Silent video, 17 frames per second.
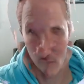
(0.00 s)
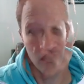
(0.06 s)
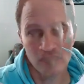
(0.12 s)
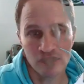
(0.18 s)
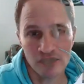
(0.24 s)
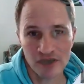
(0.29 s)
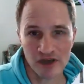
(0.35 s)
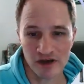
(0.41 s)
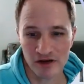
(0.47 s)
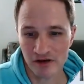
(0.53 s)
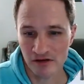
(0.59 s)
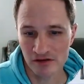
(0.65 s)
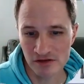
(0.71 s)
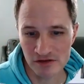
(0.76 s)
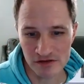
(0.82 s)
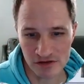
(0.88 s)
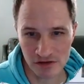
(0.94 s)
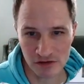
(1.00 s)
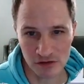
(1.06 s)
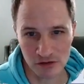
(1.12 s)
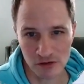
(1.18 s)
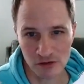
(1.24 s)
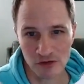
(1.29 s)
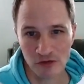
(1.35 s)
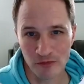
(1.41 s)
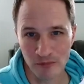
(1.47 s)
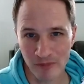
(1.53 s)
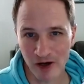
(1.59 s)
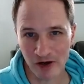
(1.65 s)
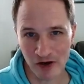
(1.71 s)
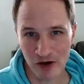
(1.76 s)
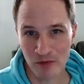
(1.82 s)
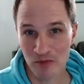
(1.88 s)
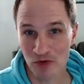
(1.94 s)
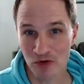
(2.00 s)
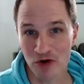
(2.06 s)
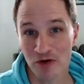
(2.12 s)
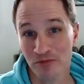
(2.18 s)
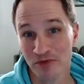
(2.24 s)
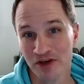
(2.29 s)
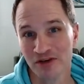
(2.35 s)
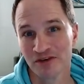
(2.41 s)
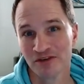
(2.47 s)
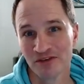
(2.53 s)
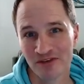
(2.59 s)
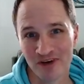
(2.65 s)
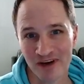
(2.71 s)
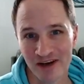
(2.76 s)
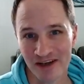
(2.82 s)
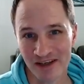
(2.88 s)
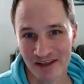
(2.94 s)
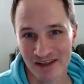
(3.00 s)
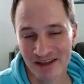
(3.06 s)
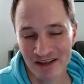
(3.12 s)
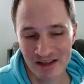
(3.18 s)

Okay, so Mount Komorebi, right?